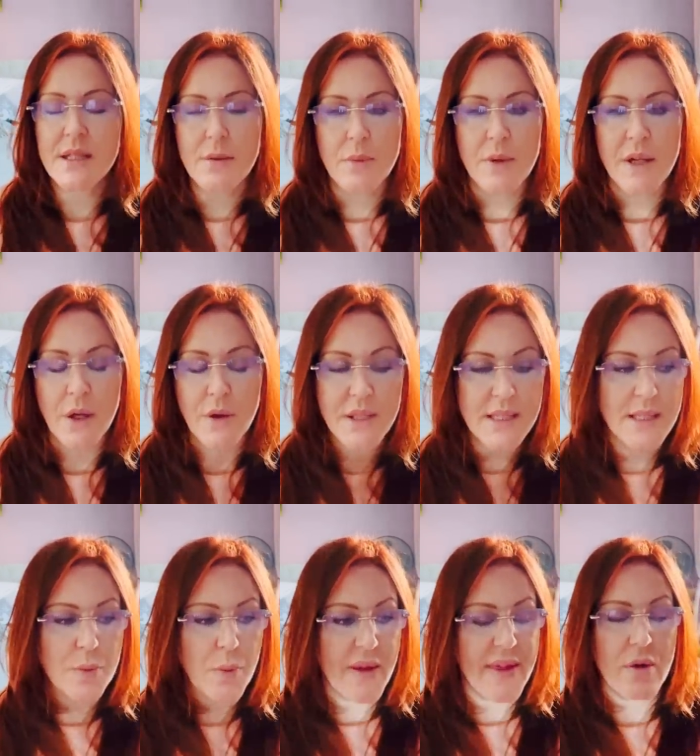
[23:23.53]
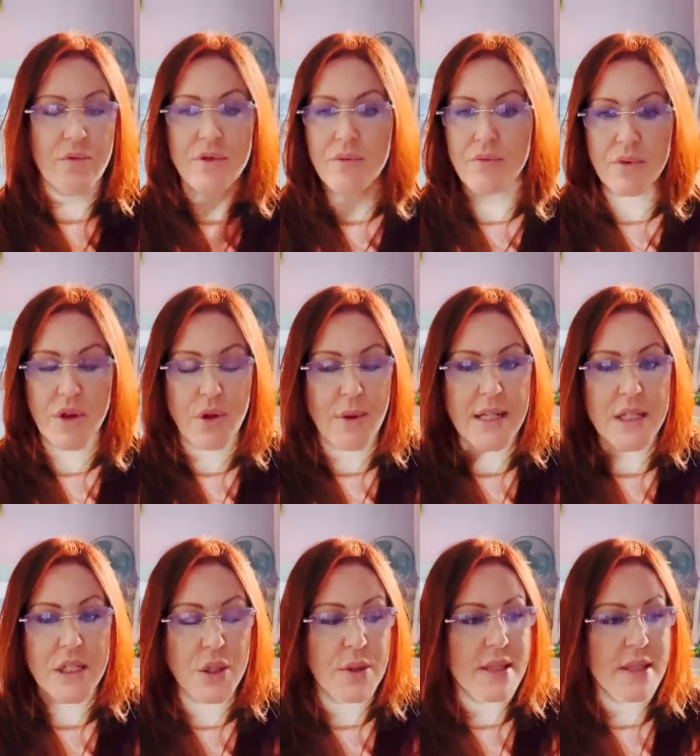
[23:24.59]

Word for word: you know, this is when they'll threaten to do